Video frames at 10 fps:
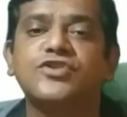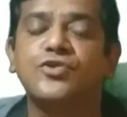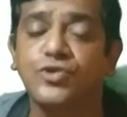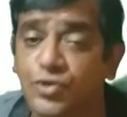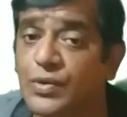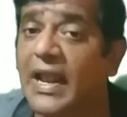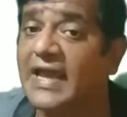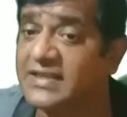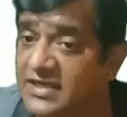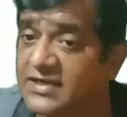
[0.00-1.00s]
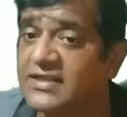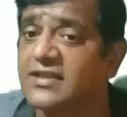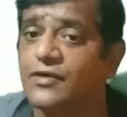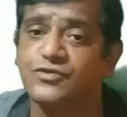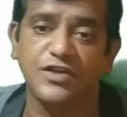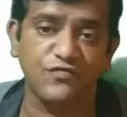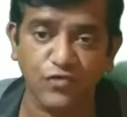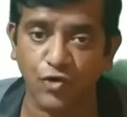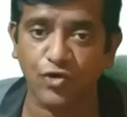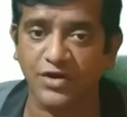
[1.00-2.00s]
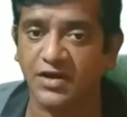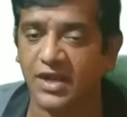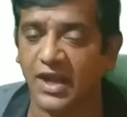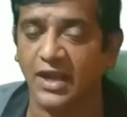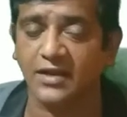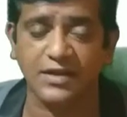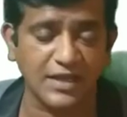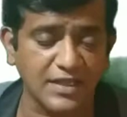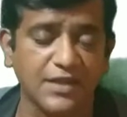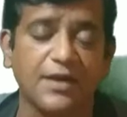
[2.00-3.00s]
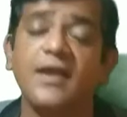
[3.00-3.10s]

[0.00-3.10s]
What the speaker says: to 2,30,400. Clear?